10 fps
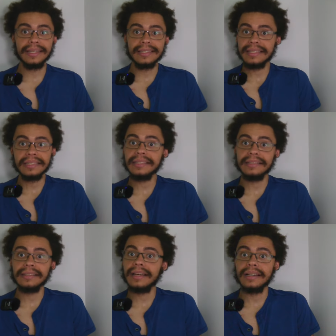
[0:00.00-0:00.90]
This
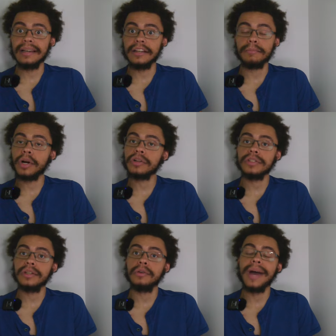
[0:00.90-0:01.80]
isn't a
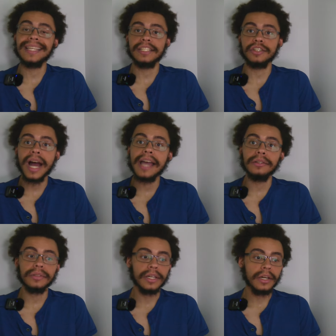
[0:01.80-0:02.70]
person who has a
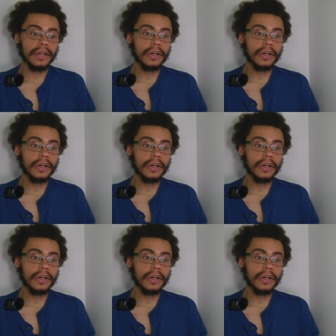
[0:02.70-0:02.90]
child